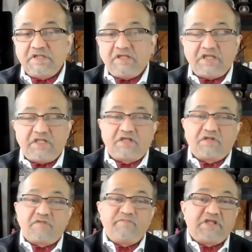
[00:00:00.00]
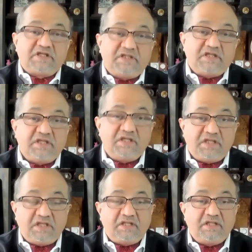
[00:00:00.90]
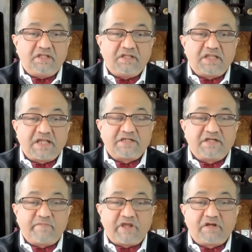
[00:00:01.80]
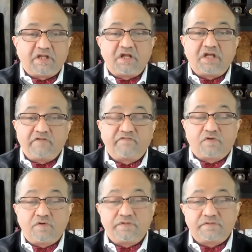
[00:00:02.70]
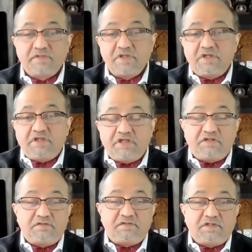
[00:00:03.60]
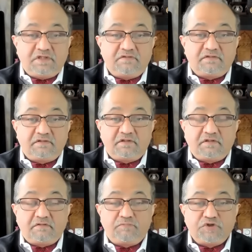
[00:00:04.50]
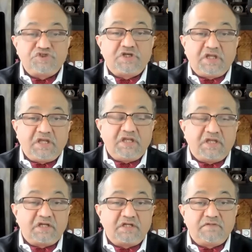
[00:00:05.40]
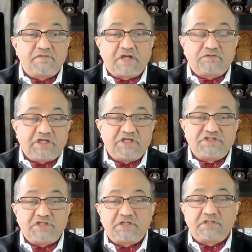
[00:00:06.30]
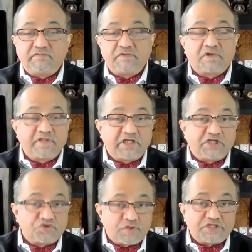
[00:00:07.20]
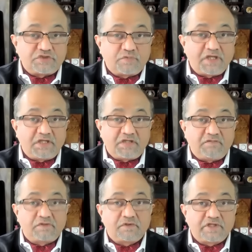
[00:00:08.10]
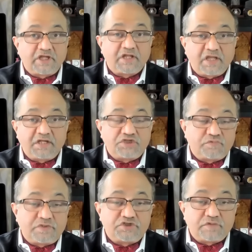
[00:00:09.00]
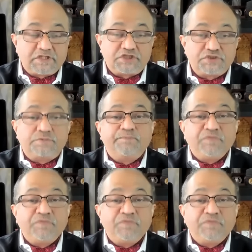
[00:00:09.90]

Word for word: and economically in Latin America. And of course, is, is uh, pushing India in South Asia. We saw that in twenty twenty. We saw that again in twenty twenty-two.